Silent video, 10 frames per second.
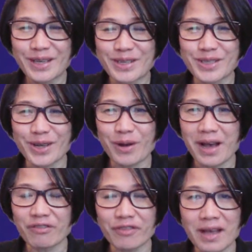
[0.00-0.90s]
Mm-hmm. So
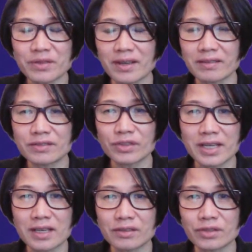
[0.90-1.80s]
I found that
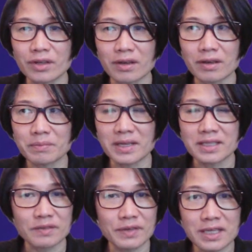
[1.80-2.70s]
the
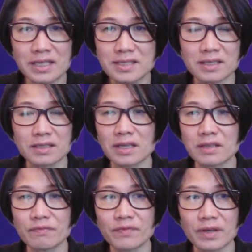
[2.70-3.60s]
activities are
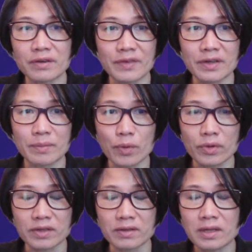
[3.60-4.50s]
very, very important.